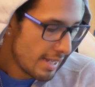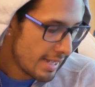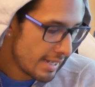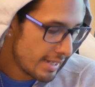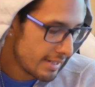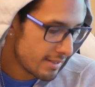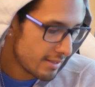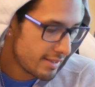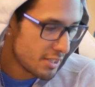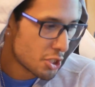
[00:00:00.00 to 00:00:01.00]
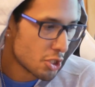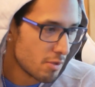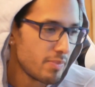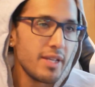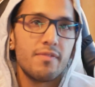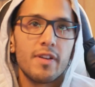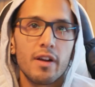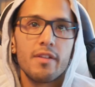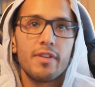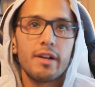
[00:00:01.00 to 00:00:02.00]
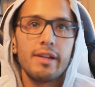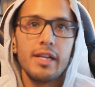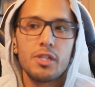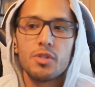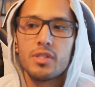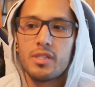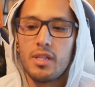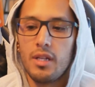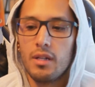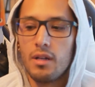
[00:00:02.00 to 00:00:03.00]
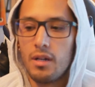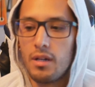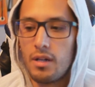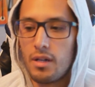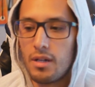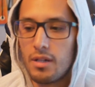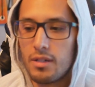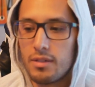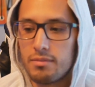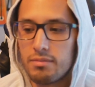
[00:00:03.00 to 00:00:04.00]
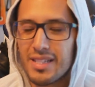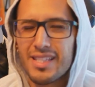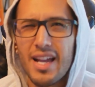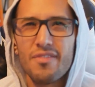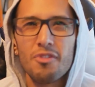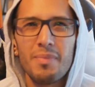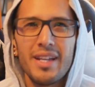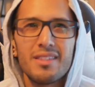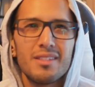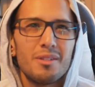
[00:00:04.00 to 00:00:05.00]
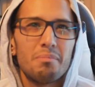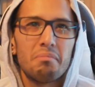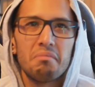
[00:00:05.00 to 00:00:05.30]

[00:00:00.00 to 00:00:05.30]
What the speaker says: And this should be very, very interesting. Aside from like the